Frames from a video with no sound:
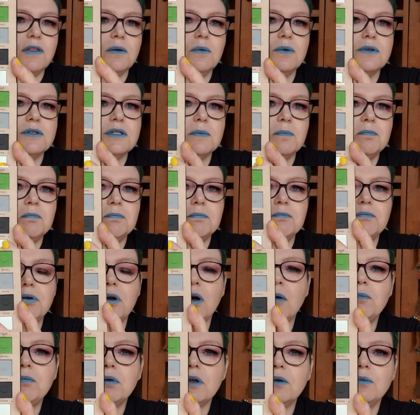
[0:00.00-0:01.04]
there was a
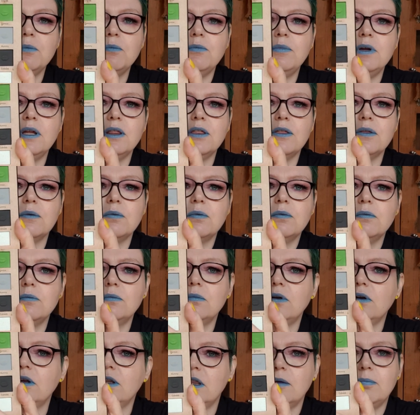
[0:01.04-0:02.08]
problem with
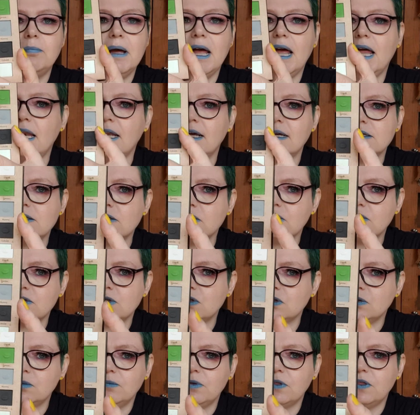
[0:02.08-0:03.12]
one of the palettes or
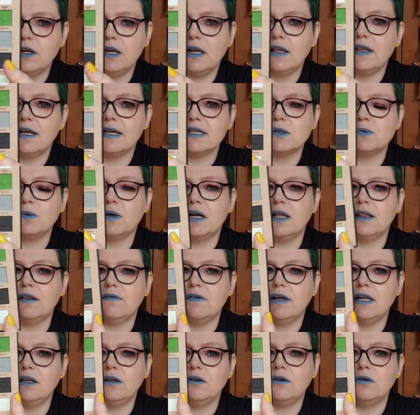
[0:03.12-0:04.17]
something, and that's why they've
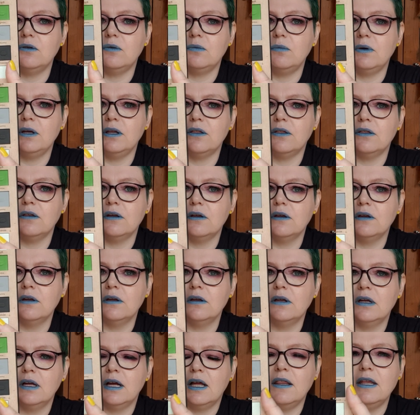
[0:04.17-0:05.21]
ended up with,
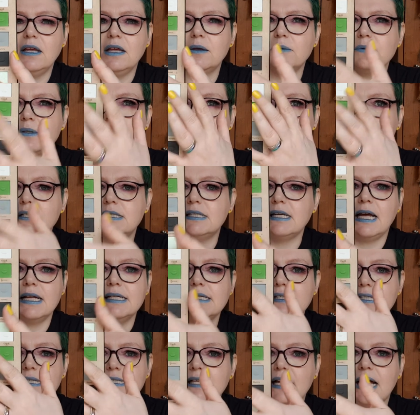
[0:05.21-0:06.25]
I think it's the
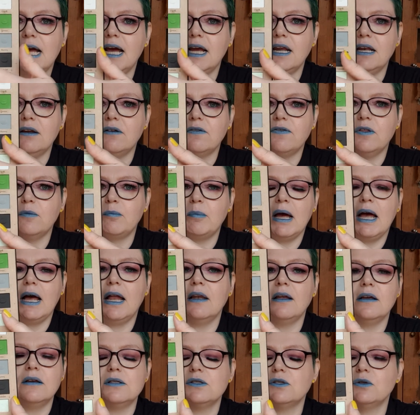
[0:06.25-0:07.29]
design of the
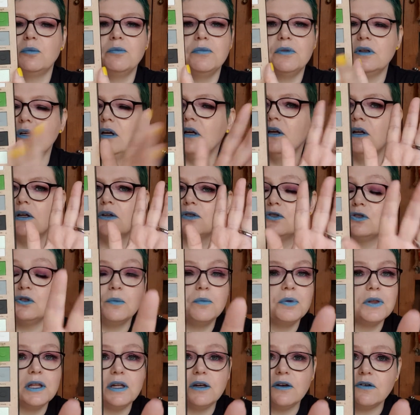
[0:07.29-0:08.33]
palette or
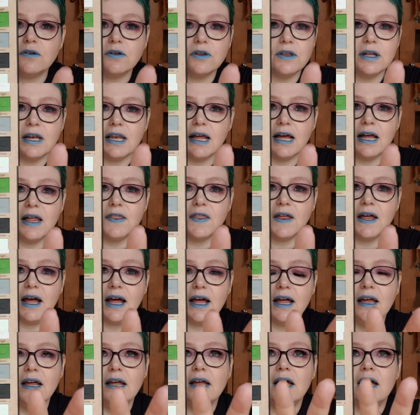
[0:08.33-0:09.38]
something or other like
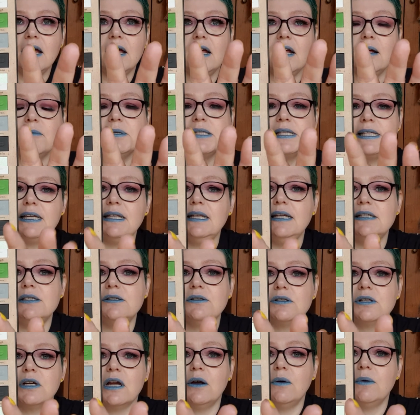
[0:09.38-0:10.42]
that. Sydney
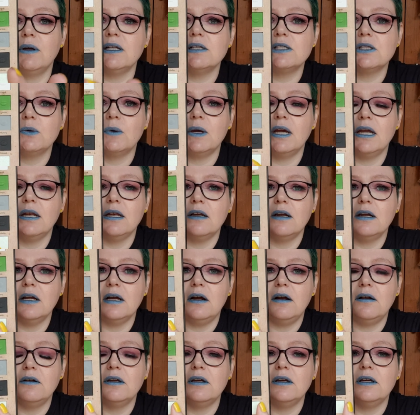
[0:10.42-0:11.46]
does go into it
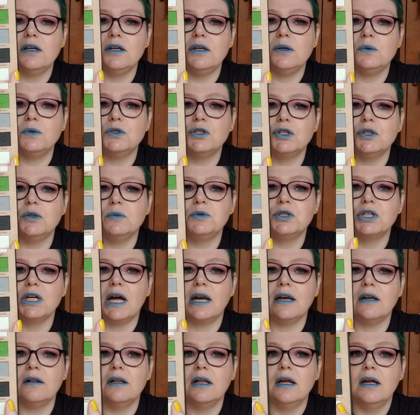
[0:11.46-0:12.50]
on her YouTube
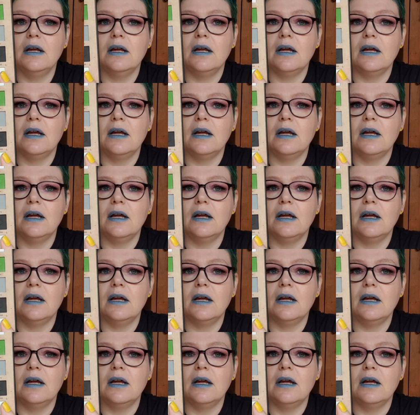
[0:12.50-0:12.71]
channel.